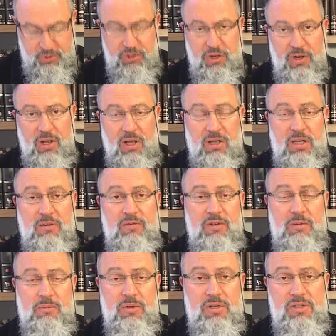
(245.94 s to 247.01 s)
Ushana, even
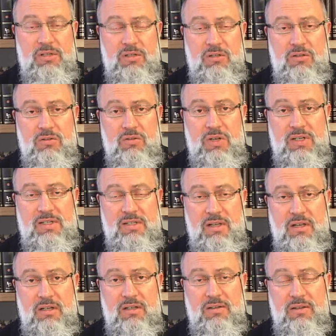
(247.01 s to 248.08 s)
a person who has
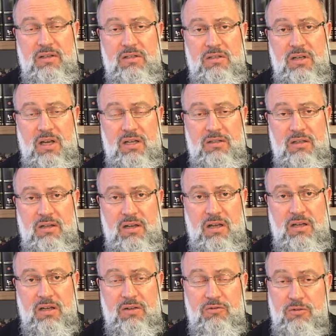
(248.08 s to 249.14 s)
studied the entire
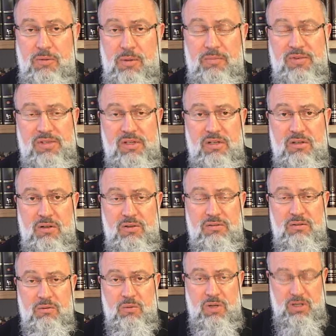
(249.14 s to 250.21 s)
Tanakh and remembers it,
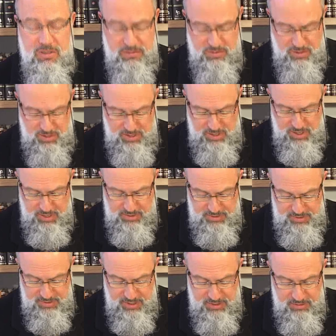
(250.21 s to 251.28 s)
knows it well, and
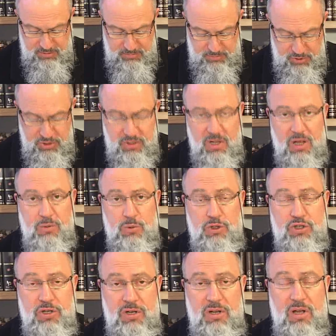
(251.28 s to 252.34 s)
has studied the Mishnah,
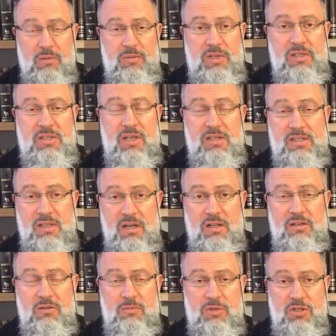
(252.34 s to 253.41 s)
Ushana means has
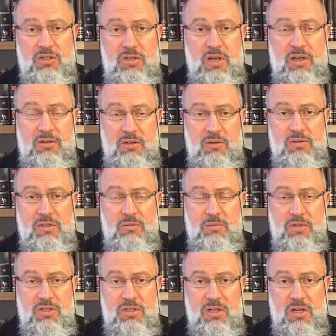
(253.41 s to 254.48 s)
studied the Mishnah and knows the
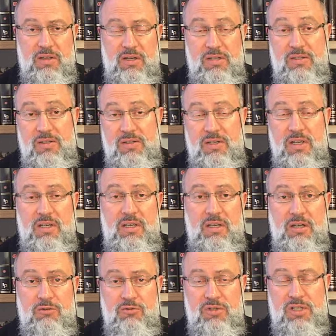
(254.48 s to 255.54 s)
Mishnah, that is to say, he
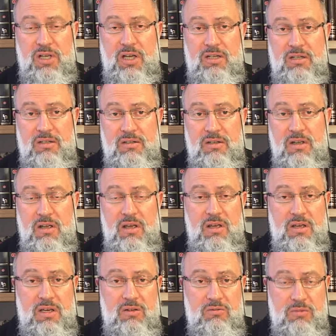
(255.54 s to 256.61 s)
can recite it,
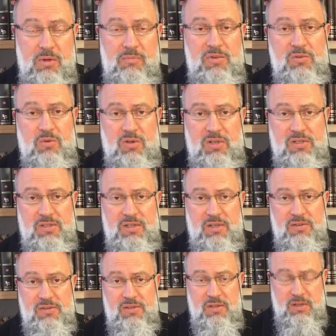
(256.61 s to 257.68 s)
he remembers what it
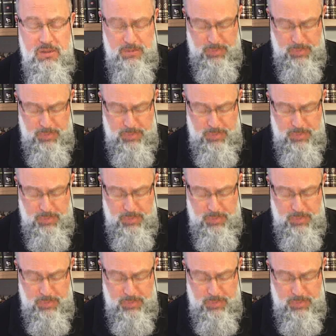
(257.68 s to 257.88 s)
says.